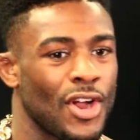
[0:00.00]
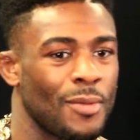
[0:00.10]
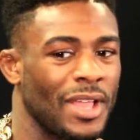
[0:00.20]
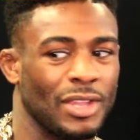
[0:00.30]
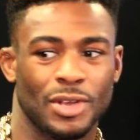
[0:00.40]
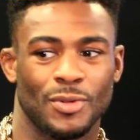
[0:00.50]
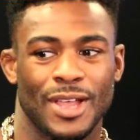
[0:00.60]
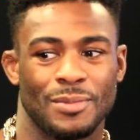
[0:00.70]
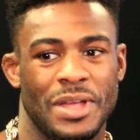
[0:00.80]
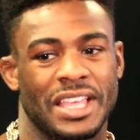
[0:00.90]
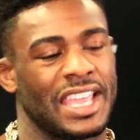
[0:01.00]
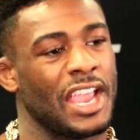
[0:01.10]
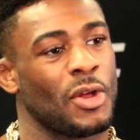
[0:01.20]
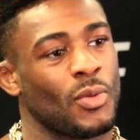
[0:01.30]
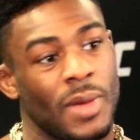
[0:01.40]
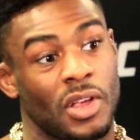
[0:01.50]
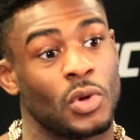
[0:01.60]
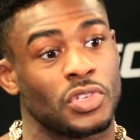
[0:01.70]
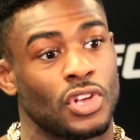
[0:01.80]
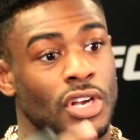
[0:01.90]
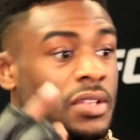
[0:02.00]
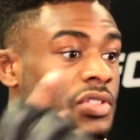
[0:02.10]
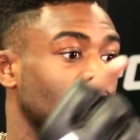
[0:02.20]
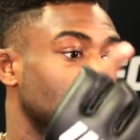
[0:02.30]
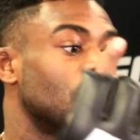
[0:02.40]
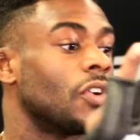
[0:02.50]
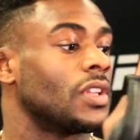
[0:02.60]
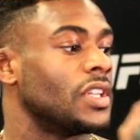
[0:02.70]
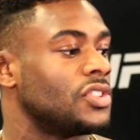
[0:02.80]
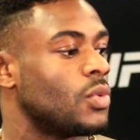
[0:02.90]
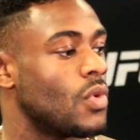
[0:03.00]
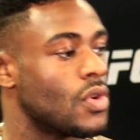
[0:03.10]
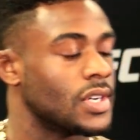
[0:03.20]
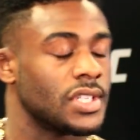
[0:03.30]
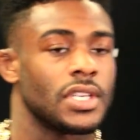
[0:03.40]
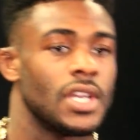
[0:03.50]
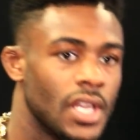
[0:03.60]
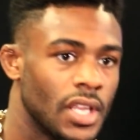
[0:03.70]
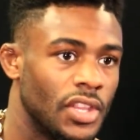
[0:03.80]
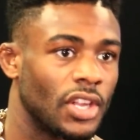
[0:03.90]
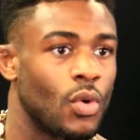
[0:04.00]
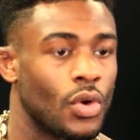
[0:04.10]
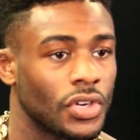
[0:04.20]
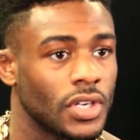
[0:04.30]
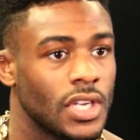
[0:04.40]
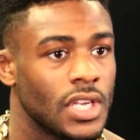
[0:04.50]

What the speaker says: I'm like looking around, I'm like hearing where my coaches are, and I'll start circling towards their corner